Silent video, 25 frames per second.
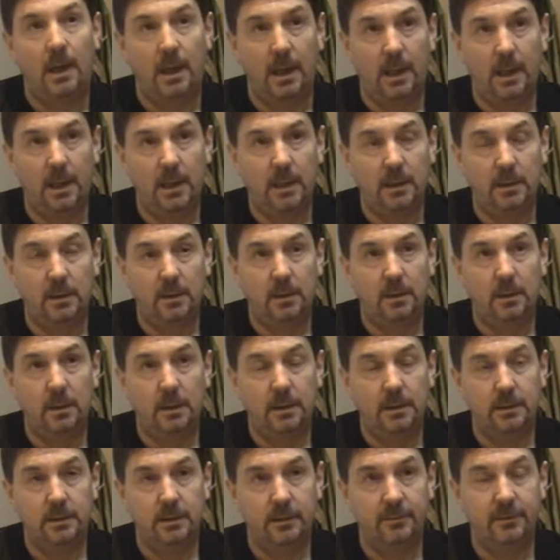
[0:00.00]

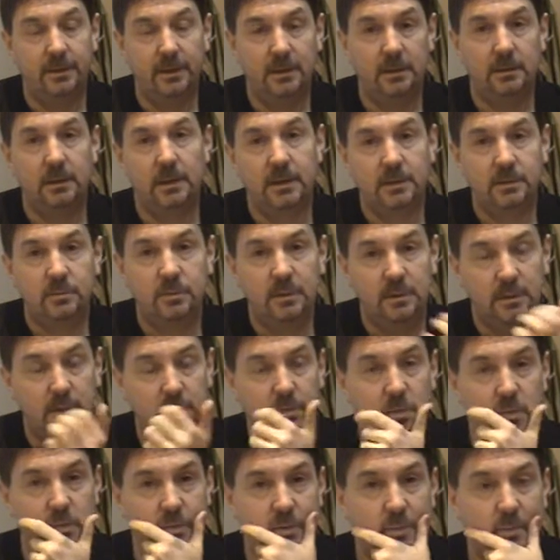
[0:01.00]
And I think last week we
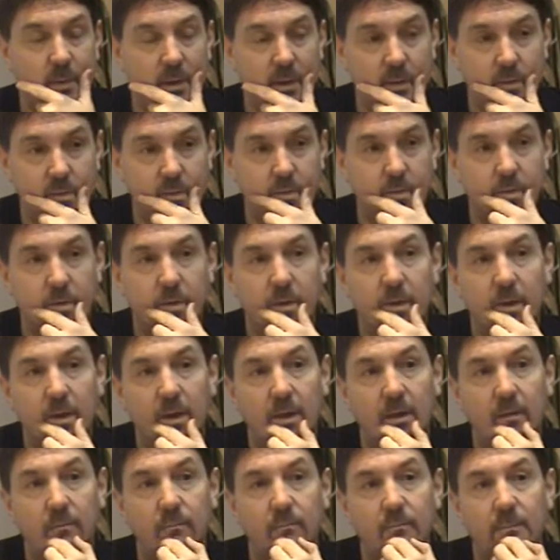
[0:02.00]
talked about
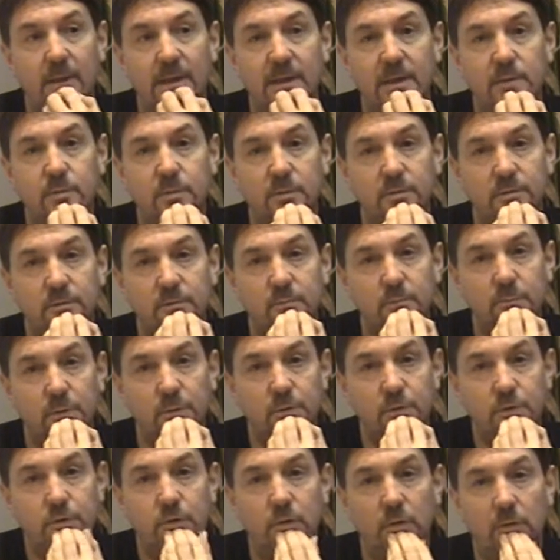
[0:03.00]
management of
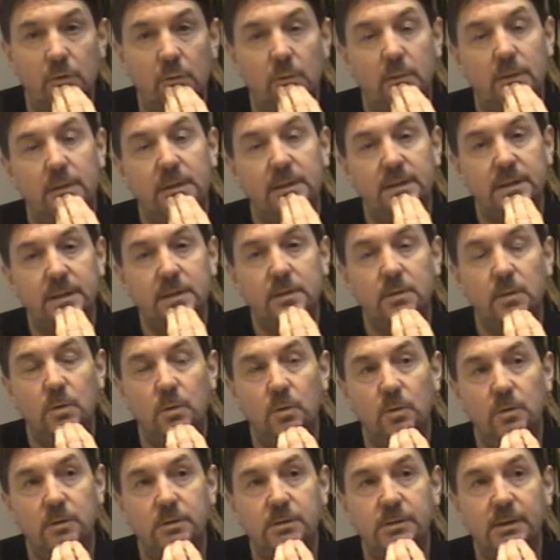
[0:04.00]
blood sugar. What I did
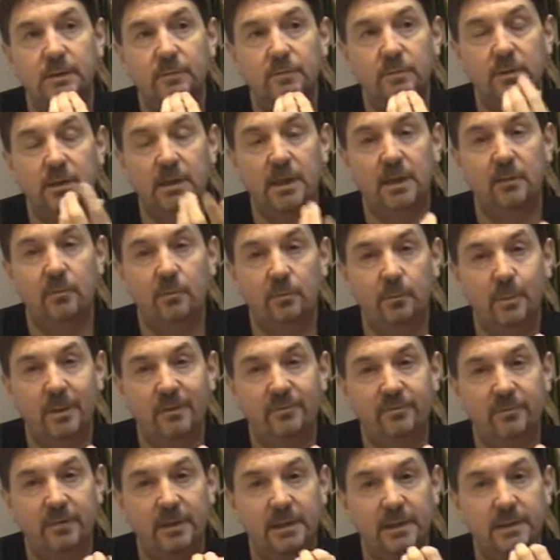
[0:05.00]
notice after I came off my
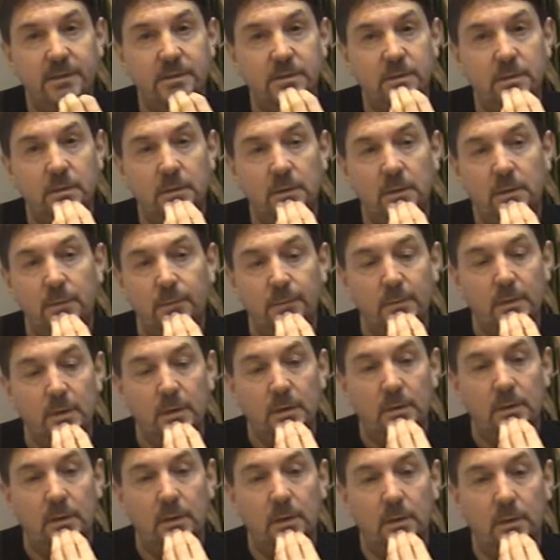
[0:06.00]
fast
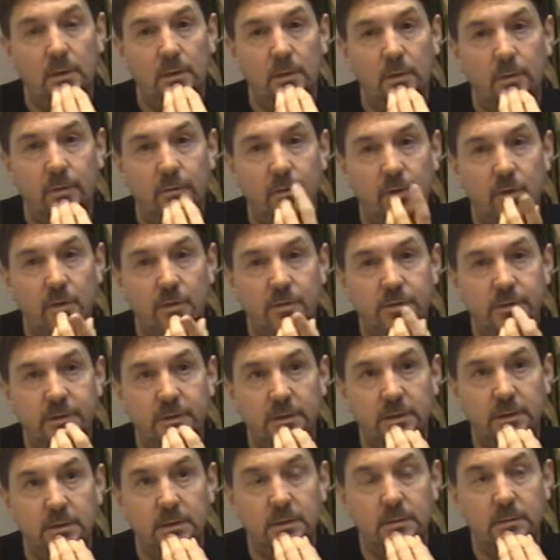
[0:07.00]
on
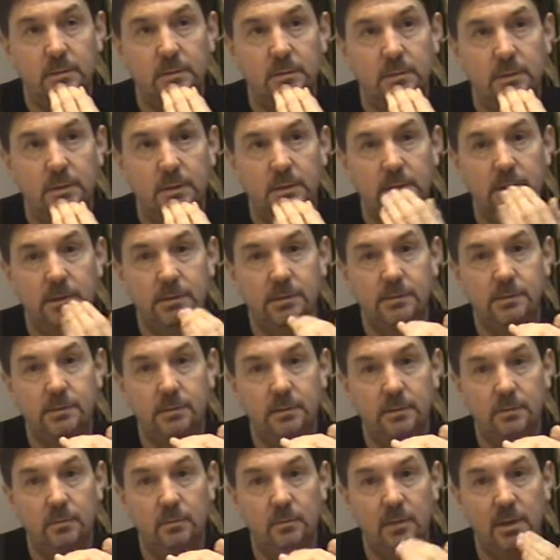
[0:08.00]
Thursday is
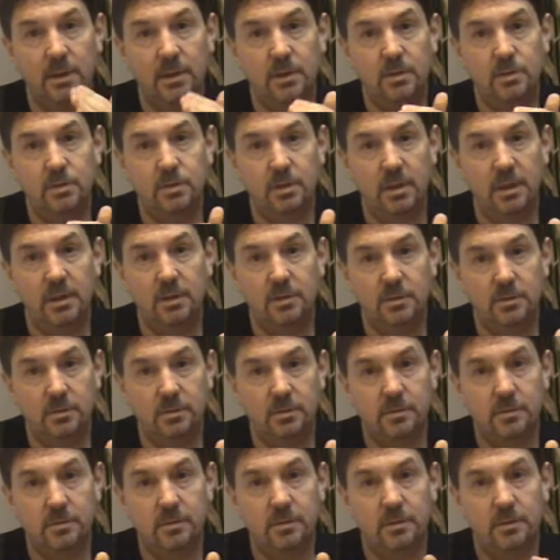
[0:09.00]
the weight
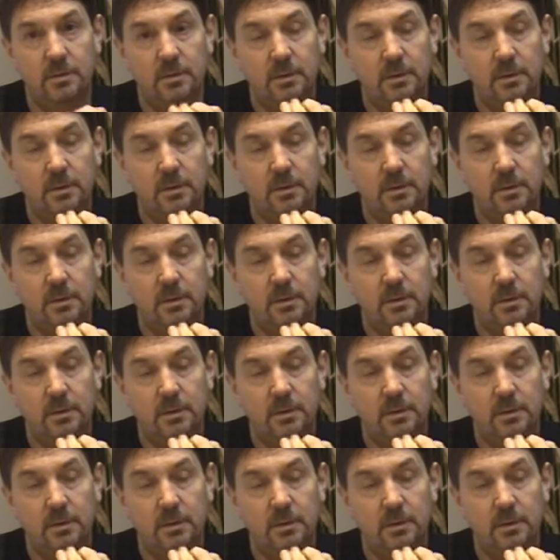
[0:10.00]
changes.